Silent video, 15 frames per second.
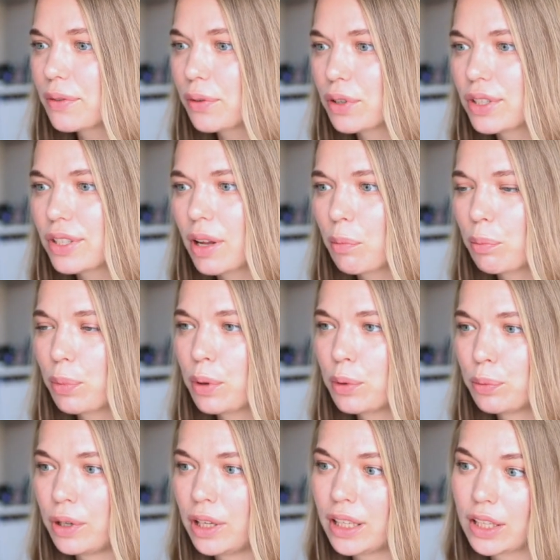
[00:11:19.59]
For example,
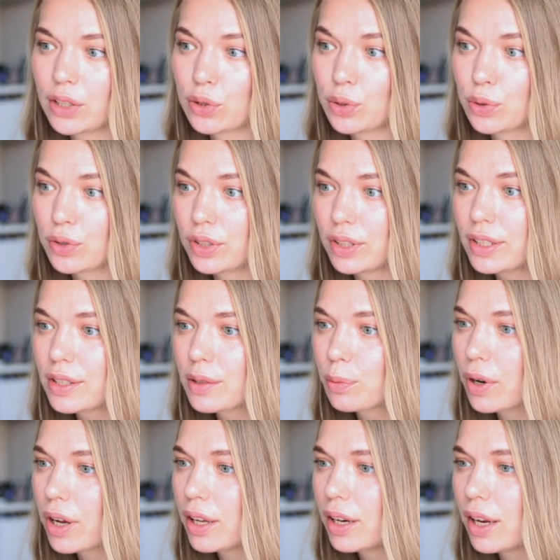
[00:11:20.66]
we can choose this
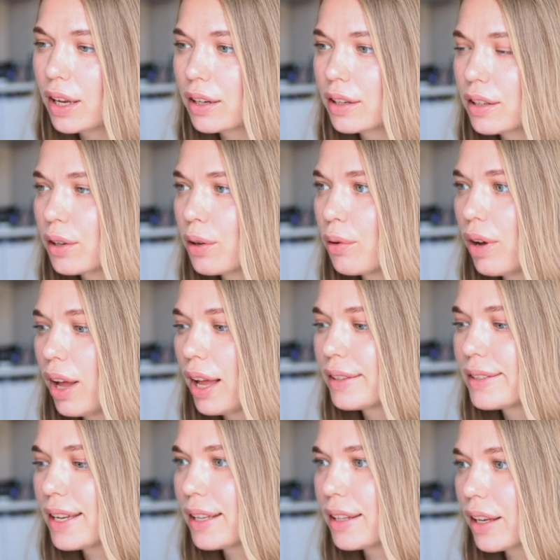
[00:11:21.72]
one and go
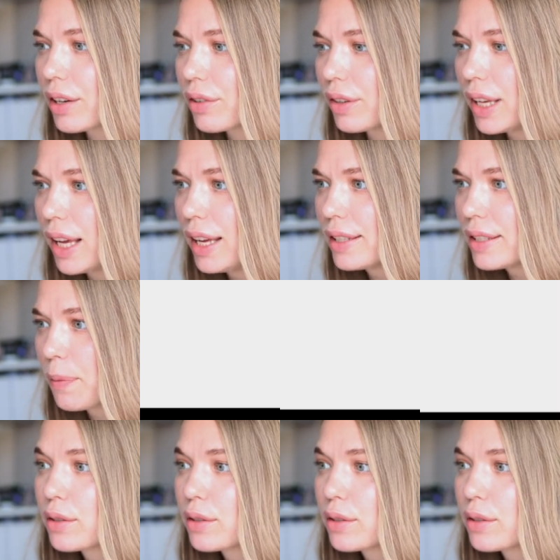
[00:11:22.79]
ahead and create.